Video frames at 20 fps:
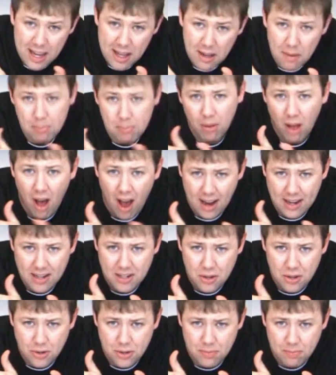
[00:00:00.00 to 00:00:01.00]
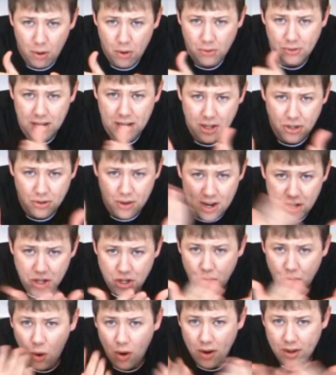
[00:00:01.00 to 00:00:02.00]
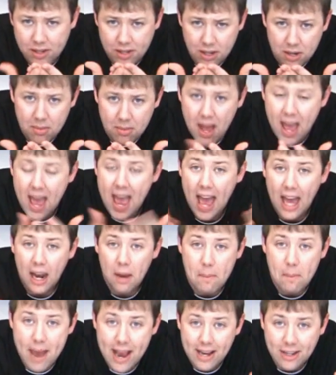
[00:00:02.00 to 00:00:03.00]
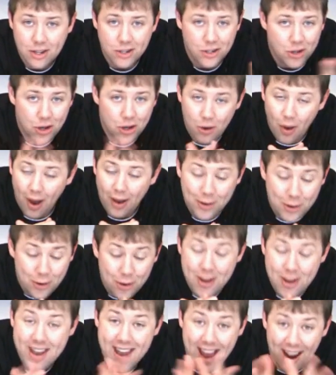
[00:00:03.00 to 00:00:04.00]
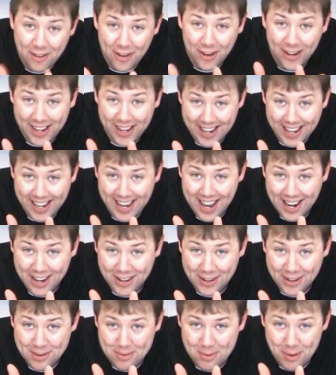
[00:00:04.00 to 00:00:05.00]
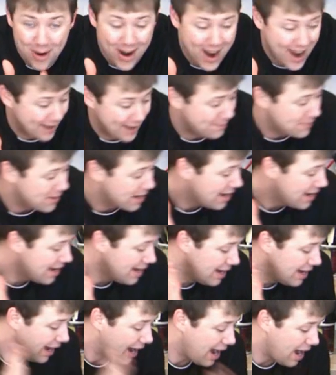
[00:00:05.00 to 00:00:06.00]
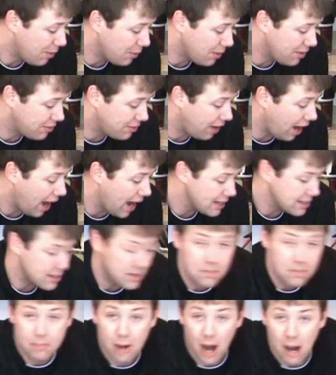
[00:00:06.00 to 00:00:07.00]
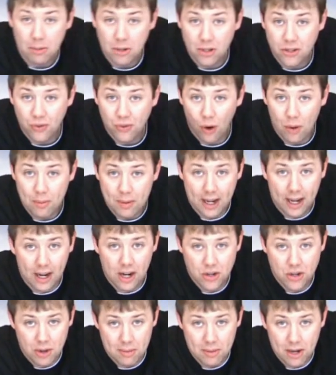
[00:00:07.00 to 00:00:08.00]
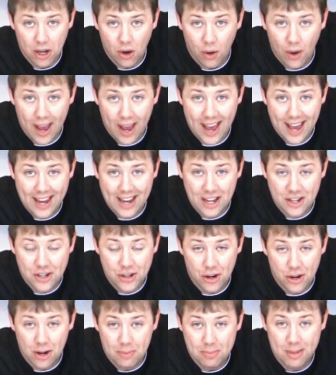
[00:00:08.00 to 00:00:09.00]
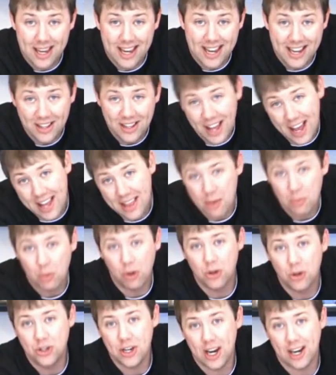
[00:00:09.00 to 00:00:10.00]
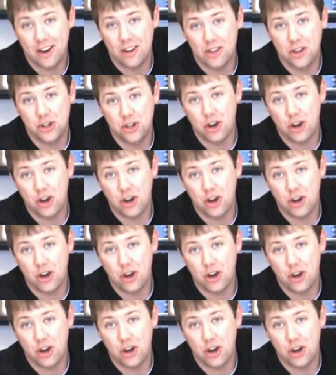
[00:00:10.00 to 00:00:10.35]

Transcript: it blocks those protein strands, shortens them, and it makes it so you're never going to get a good meringue. We've got some bubbles forming here, so I'm going to go ahead and turn up the heat, and then we'll go check on the